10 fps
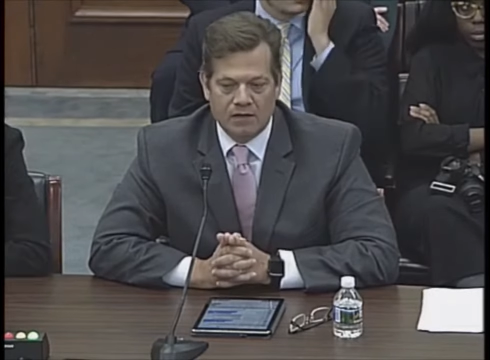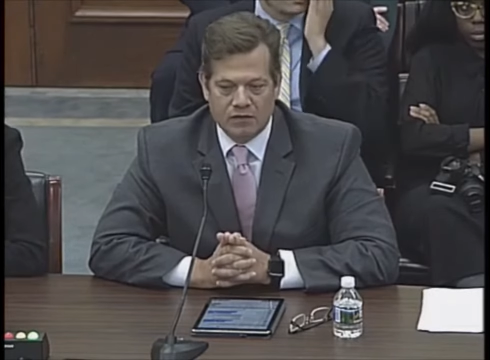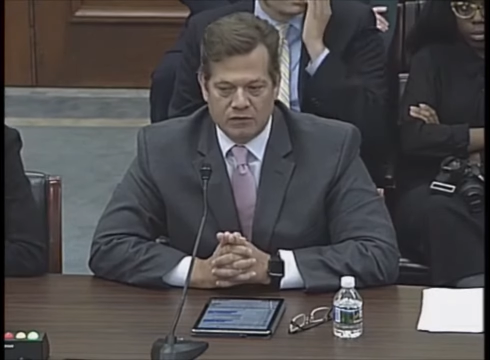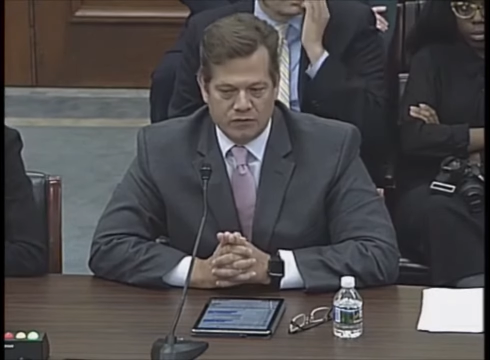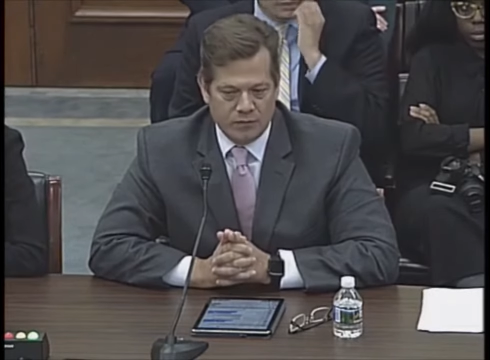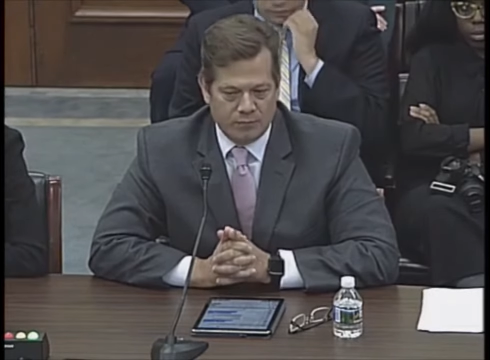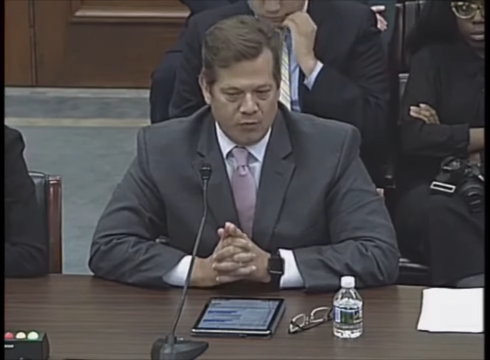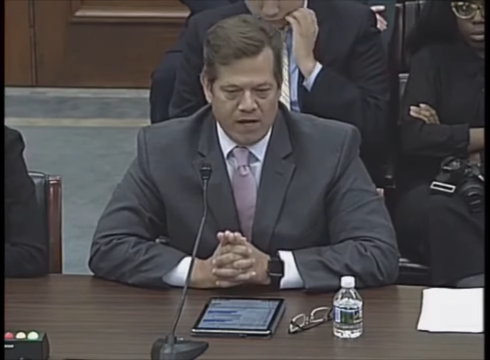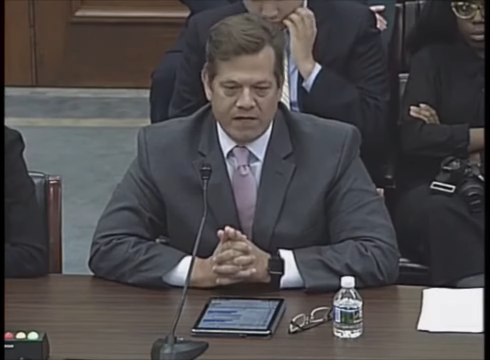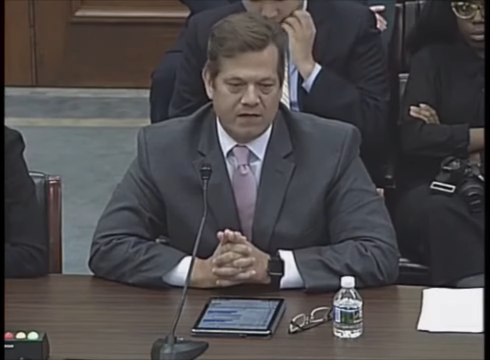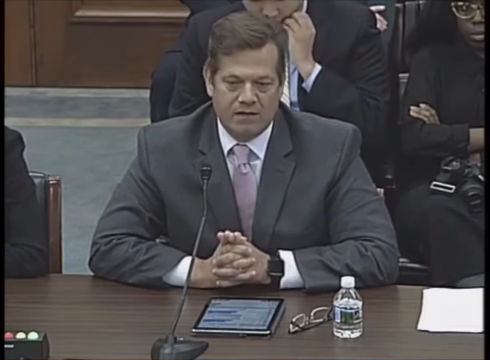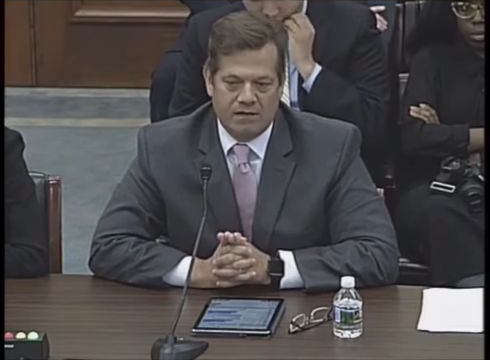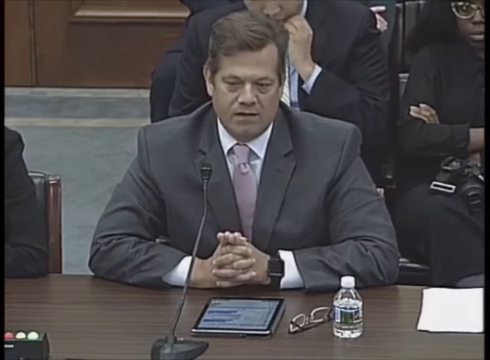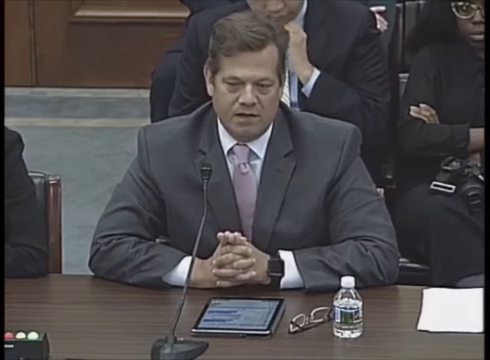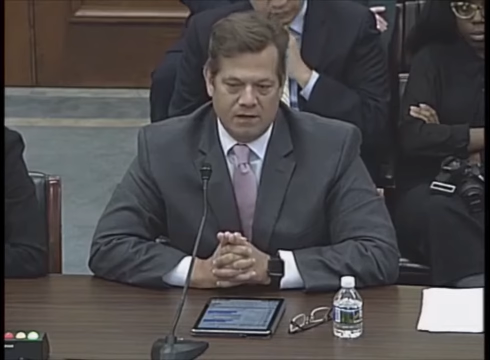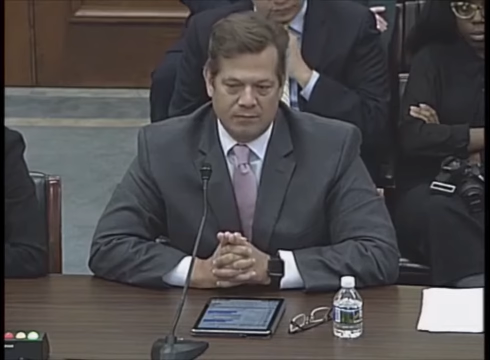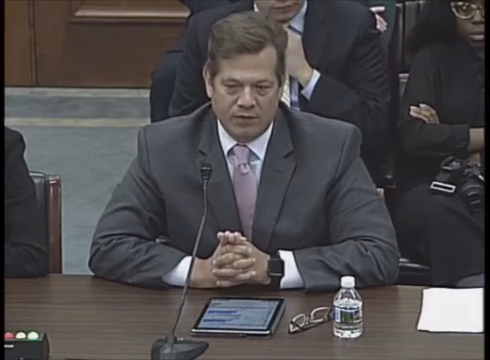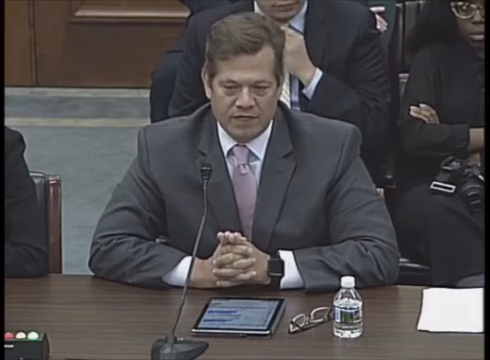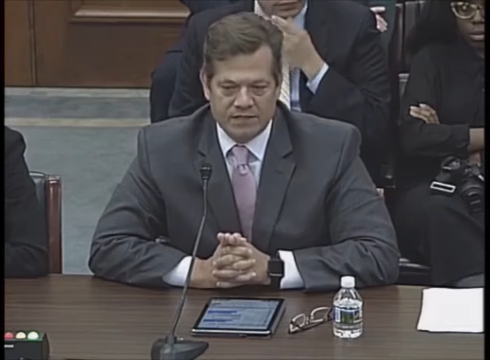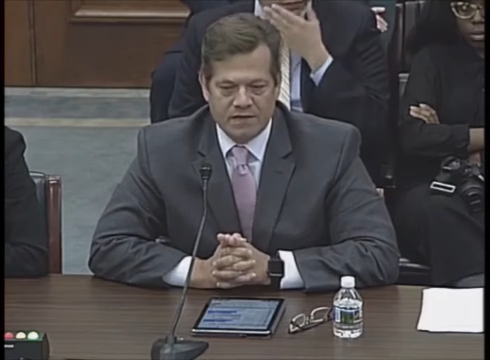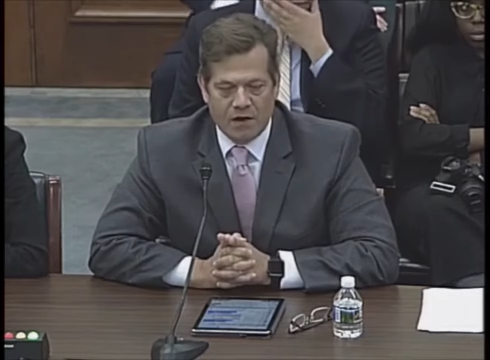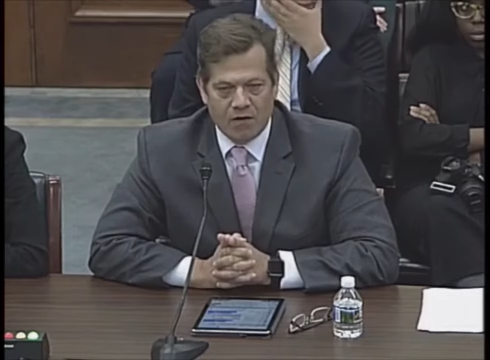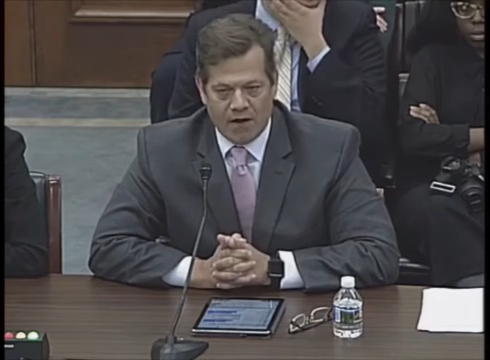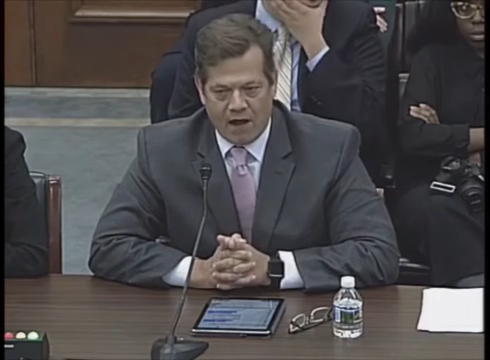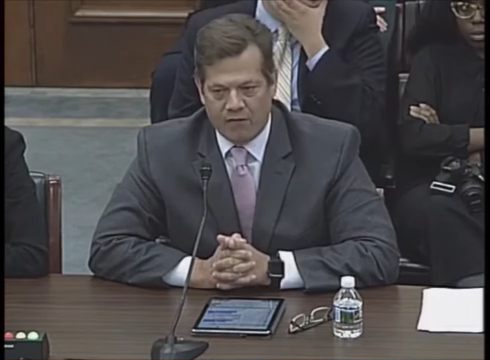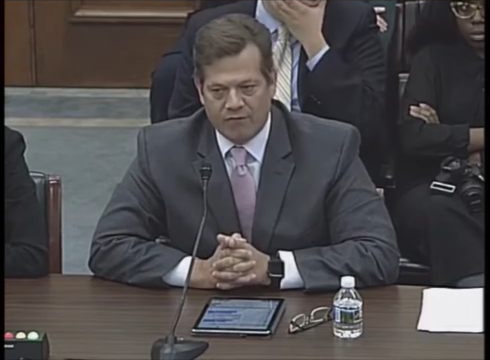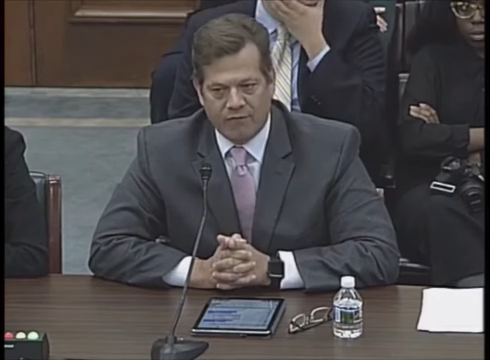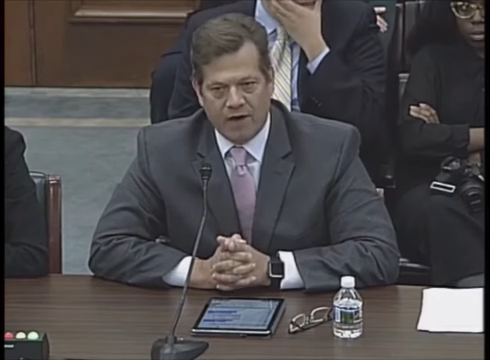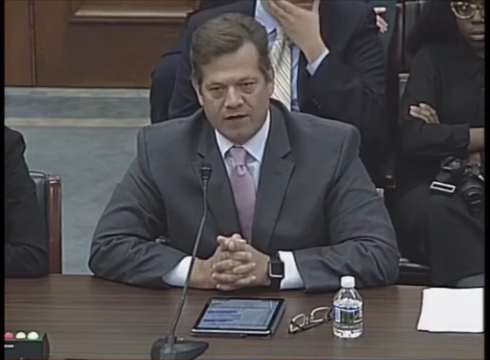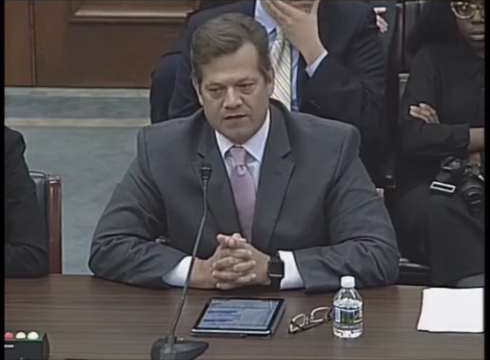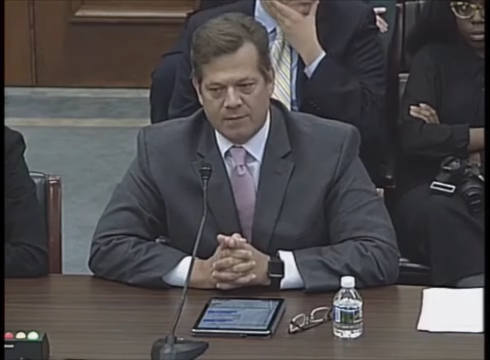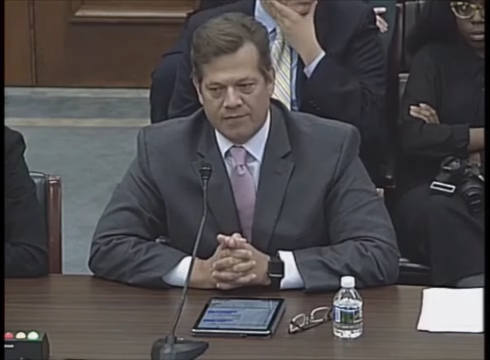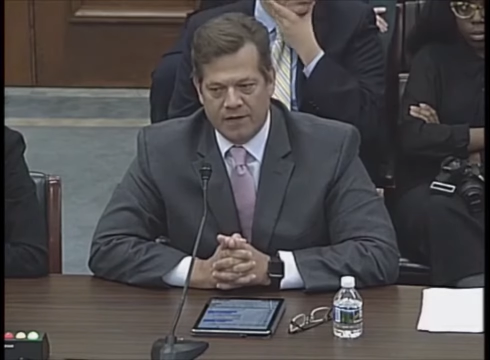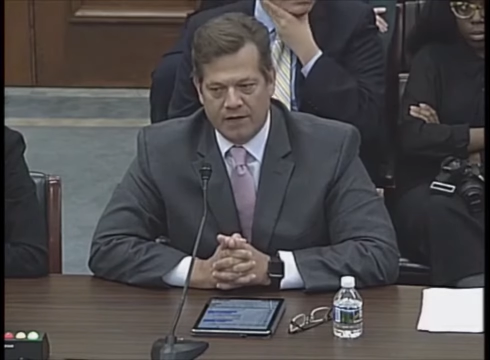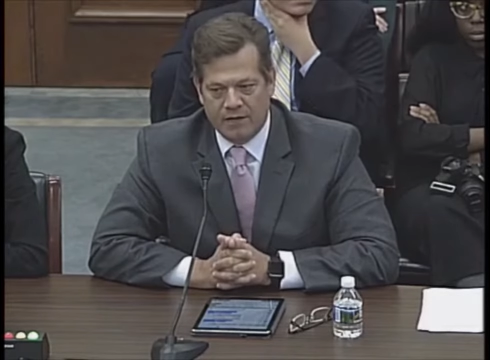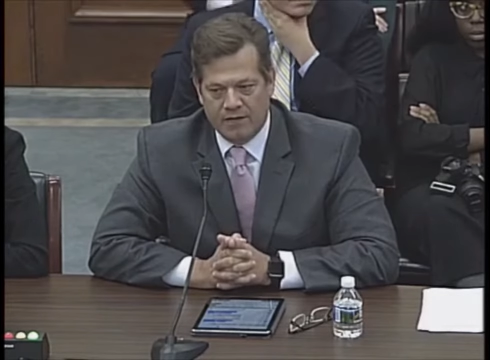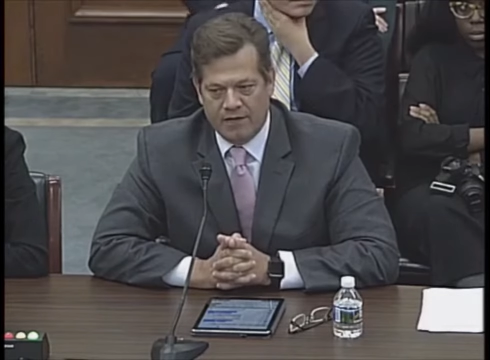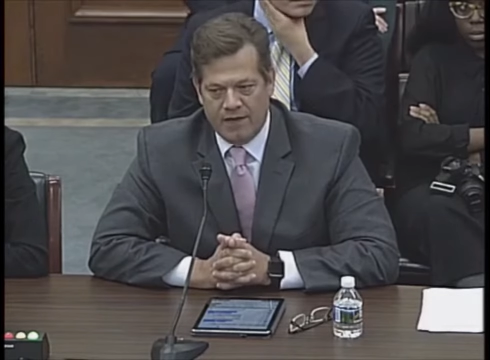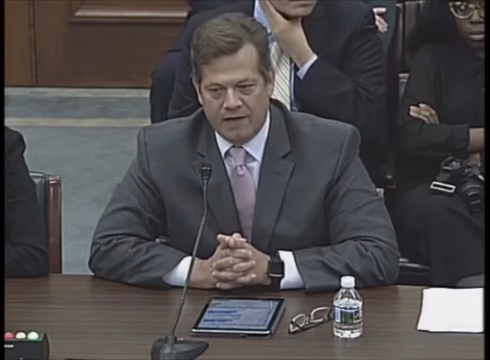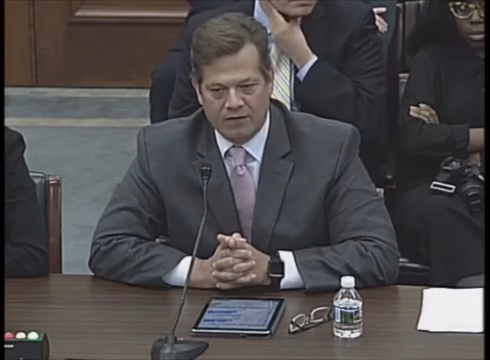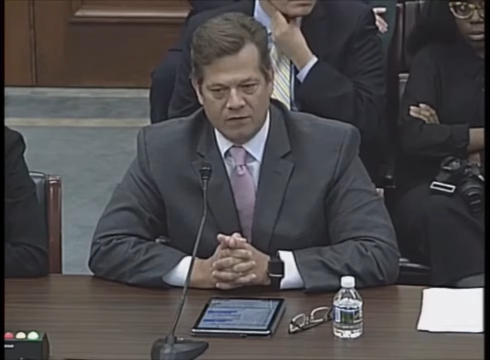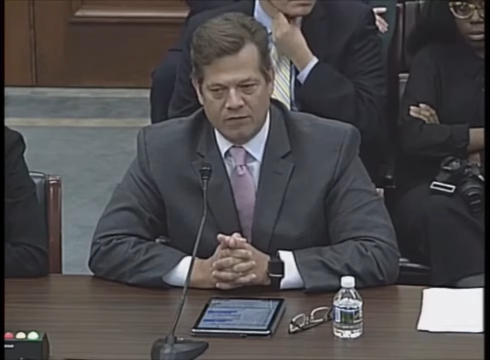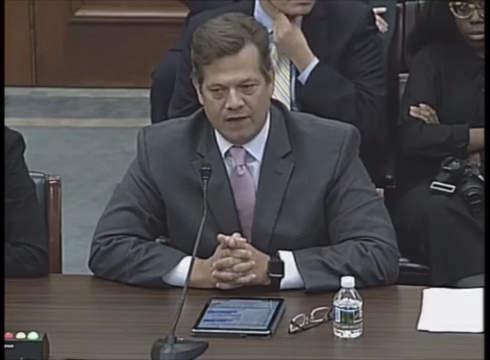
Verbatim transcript: to, to break the place that they are now and find something that they can do,